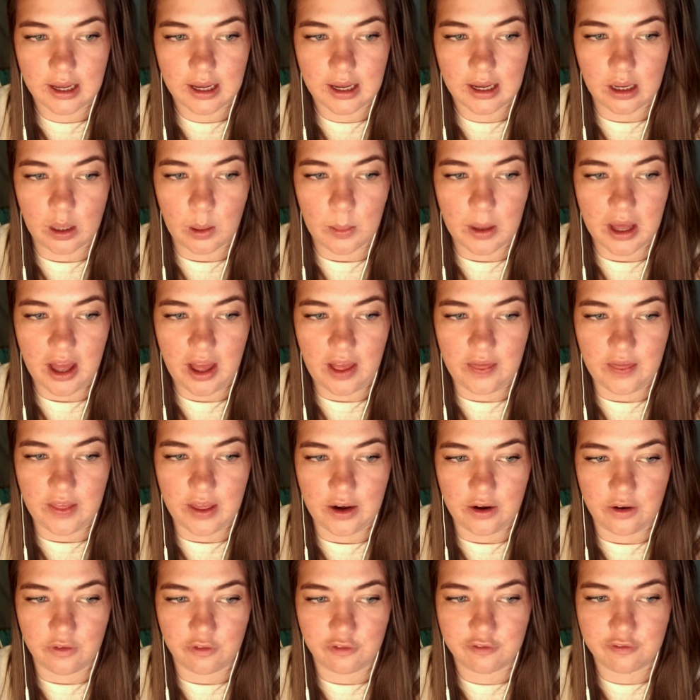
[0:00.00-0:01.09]
and
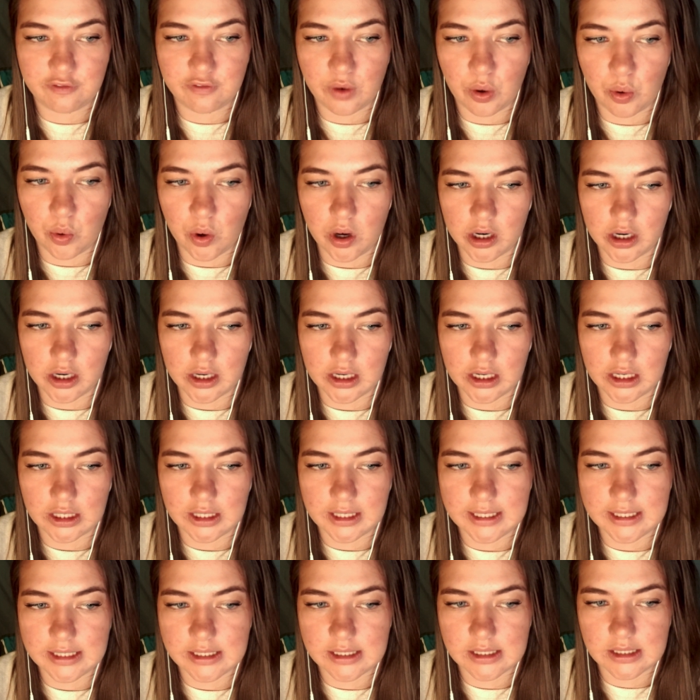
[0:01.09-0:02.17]
then 4
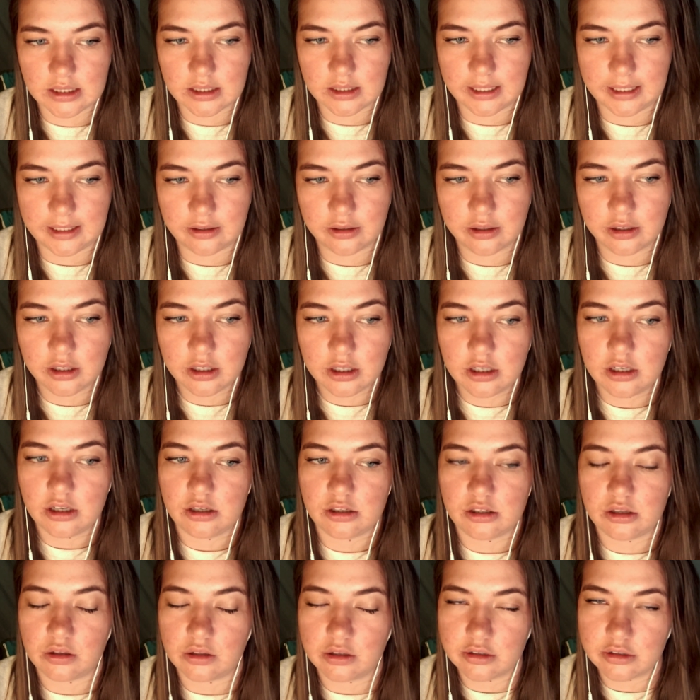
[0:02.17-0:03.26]
is like,
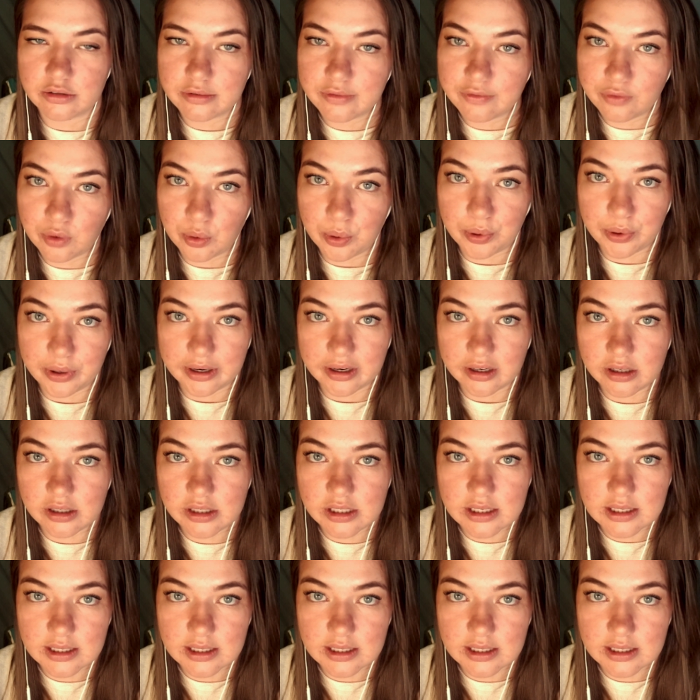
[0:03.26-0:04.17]
so there's 4,